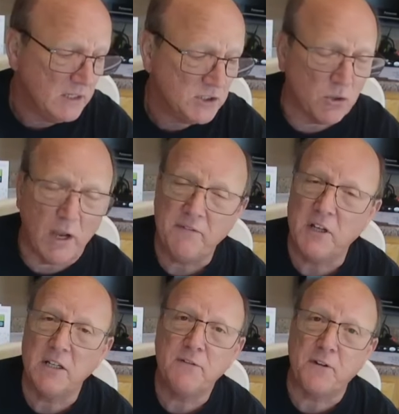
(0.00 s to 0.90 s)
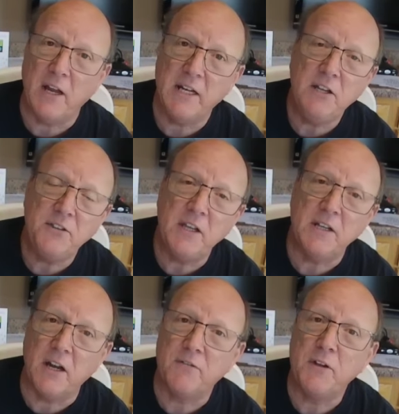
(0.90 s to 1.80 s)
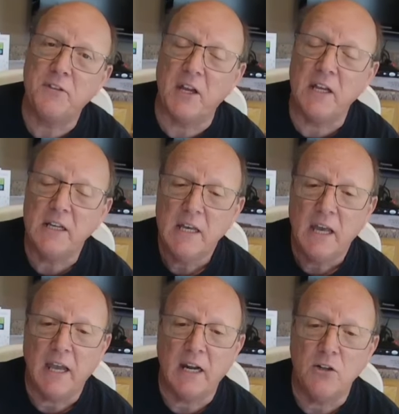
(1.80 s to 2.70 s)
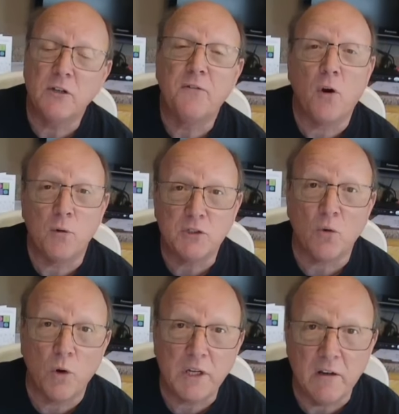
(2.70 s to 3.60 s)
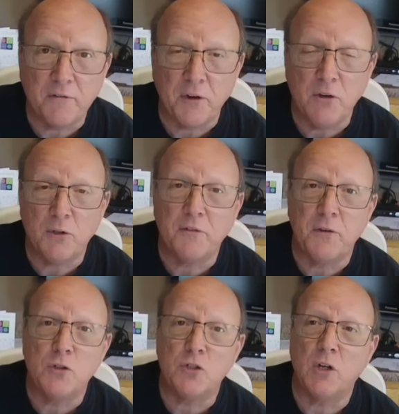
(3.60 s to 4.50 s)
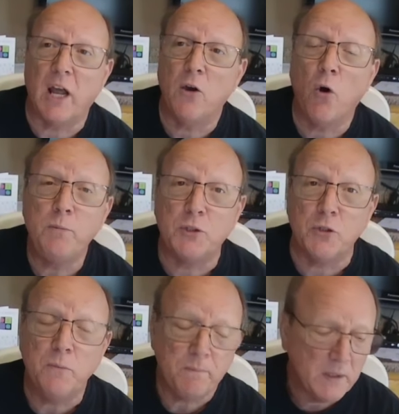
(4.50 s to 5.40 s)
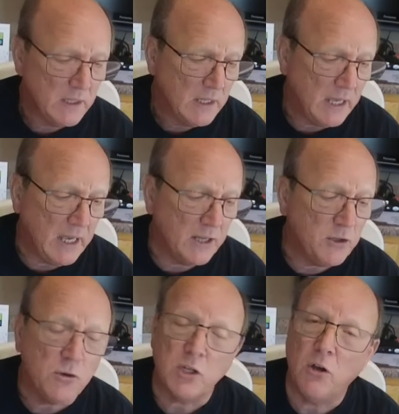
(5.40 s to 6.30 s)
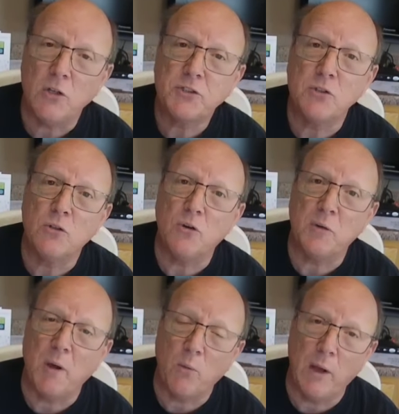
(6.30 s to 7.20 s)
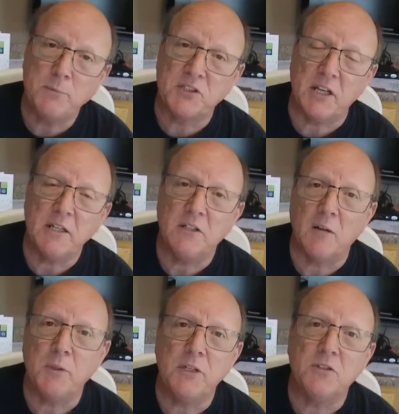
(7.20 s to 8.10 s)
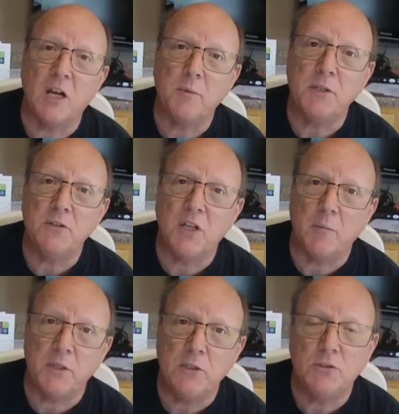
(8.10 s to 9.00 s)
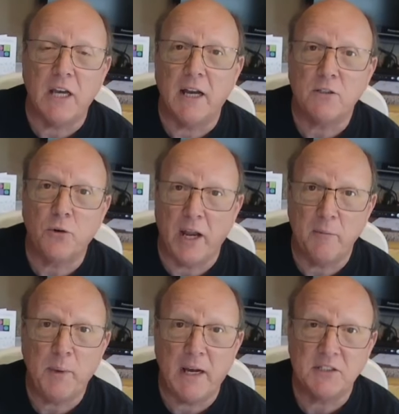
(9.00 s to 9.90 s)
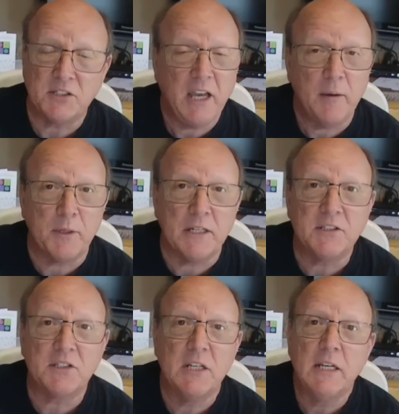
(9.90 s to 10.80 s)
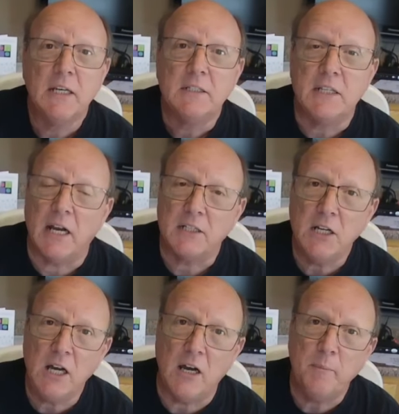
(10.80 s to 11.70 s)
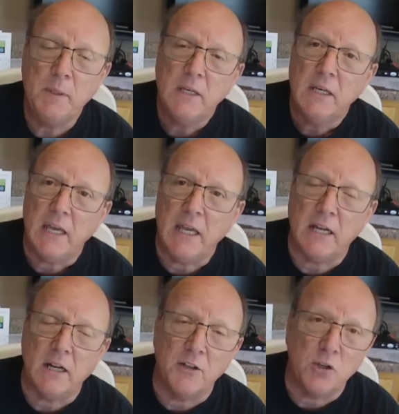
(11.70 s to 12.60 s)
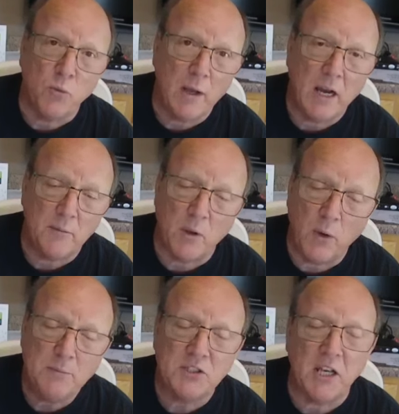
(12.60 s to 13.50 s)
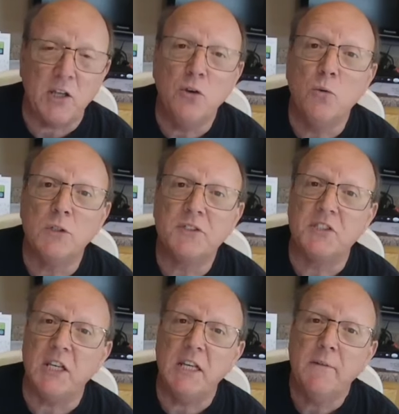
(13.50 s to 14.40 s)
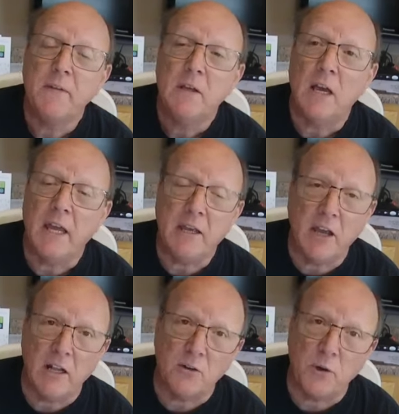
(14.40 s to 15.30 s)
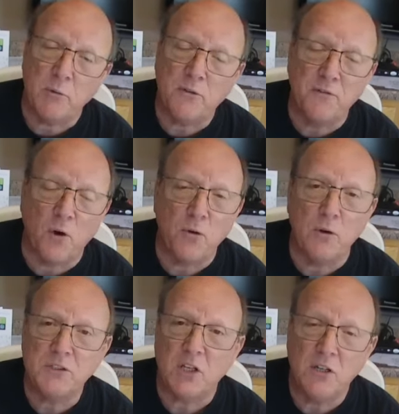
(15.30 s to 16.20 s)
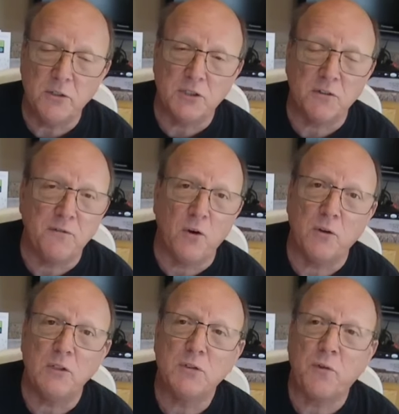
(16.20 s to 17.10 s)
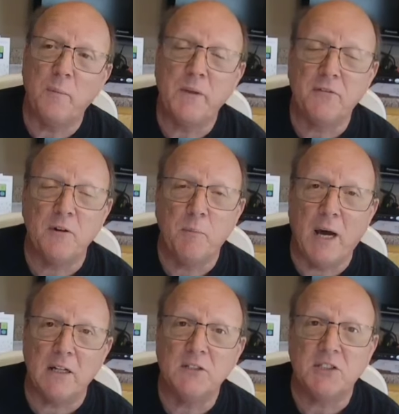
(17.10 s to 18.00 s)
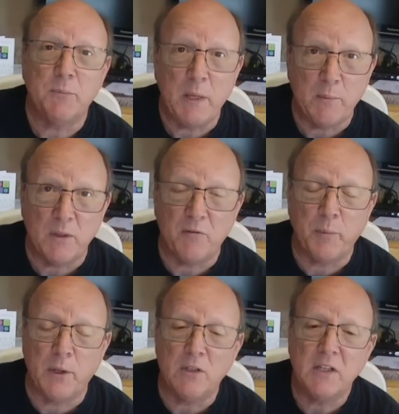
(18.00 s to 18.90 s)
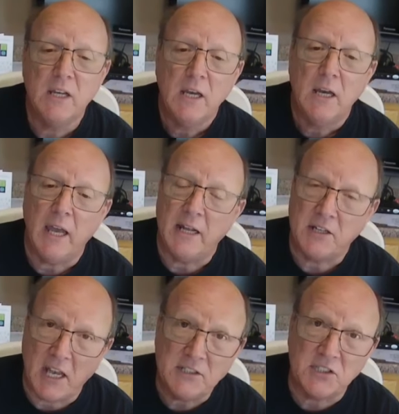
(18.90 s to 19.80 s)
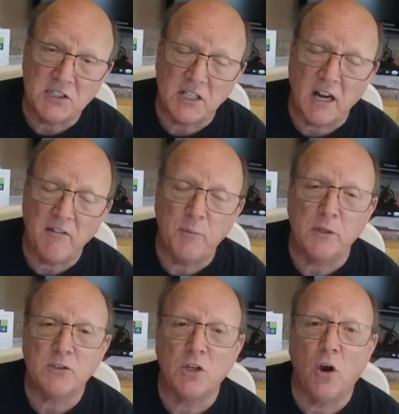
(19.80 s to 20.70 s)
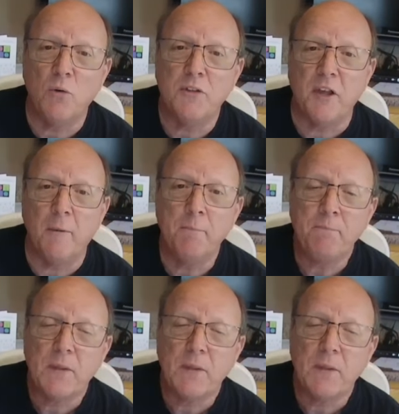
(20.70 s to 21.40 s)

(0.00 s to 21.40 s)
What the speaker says: So I've done it for anything and everything, and I look forward to working for you in the future, and I hope to. And you can also go to my website, www.grandpascabinets.com, and on my website you will see a gallery with photos, hundreds of photos from different models that people have built and cases that I've built to go with them.